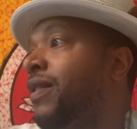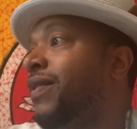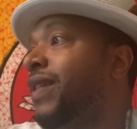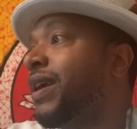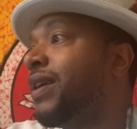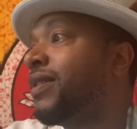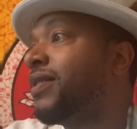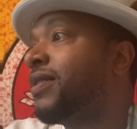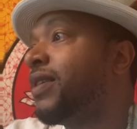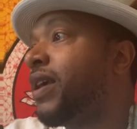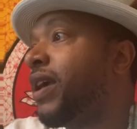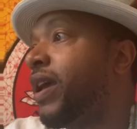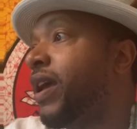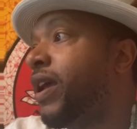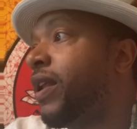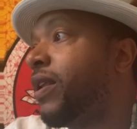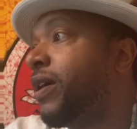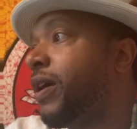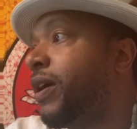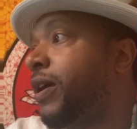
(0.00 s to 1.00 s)
They
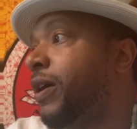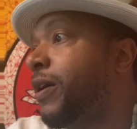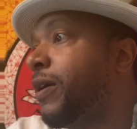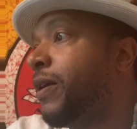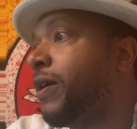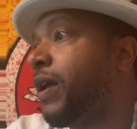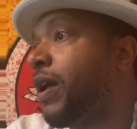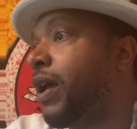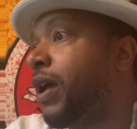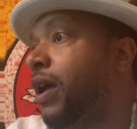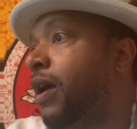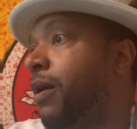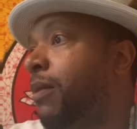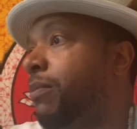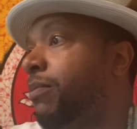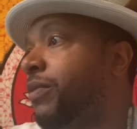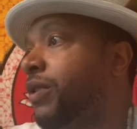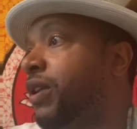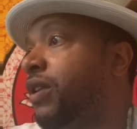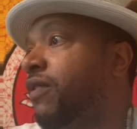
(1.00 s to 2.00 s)
said,
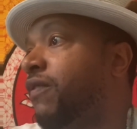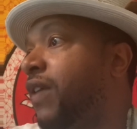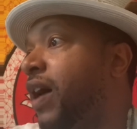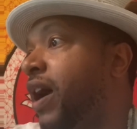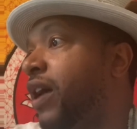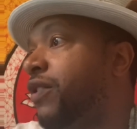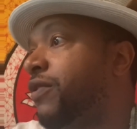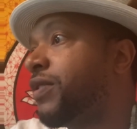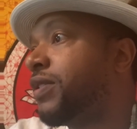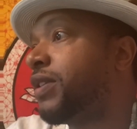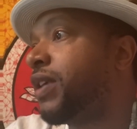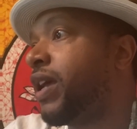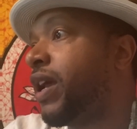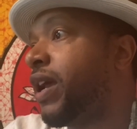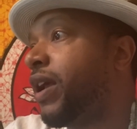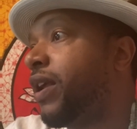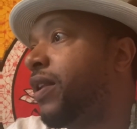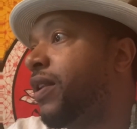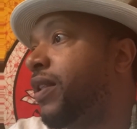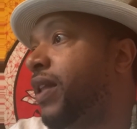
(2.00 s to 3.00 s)
um, the diviner
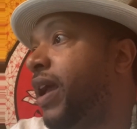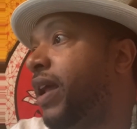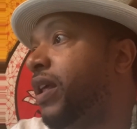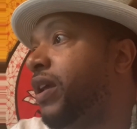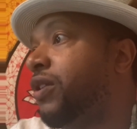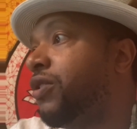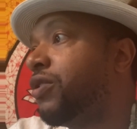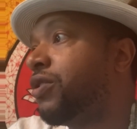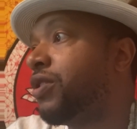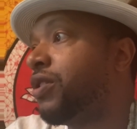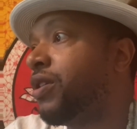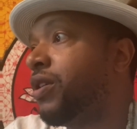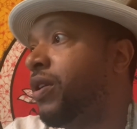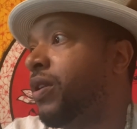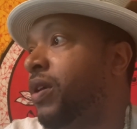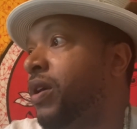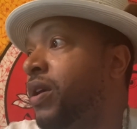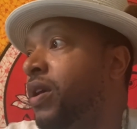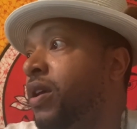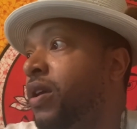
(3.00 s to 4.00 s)
said that he should
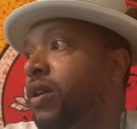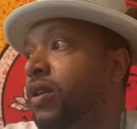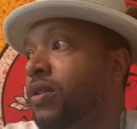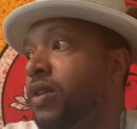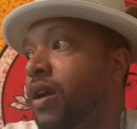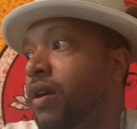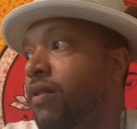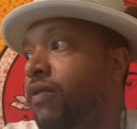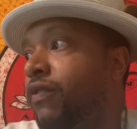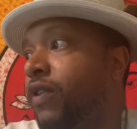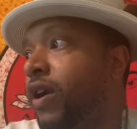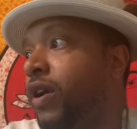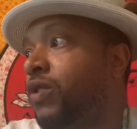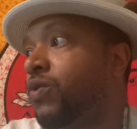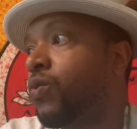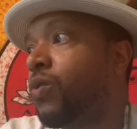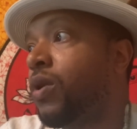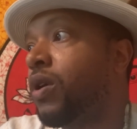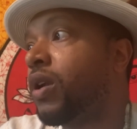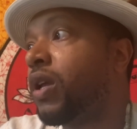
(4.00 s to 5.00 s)
sacrifice
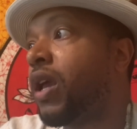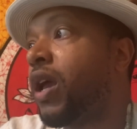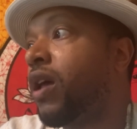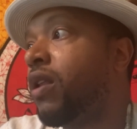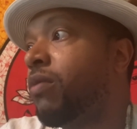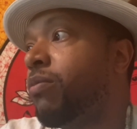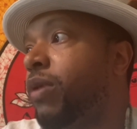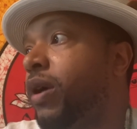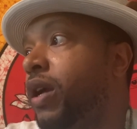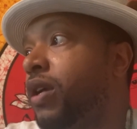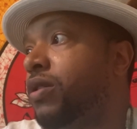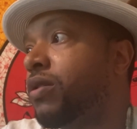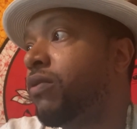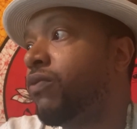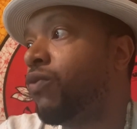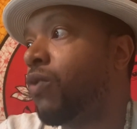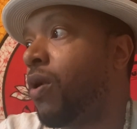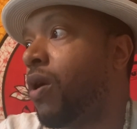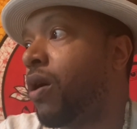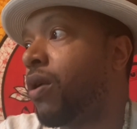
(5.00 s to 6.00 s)
one calabash
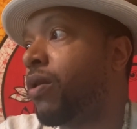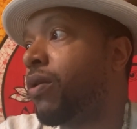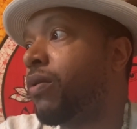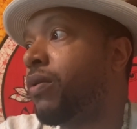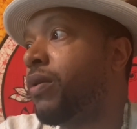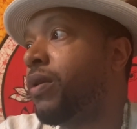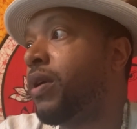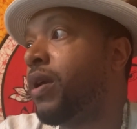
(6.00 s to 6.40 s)
of water,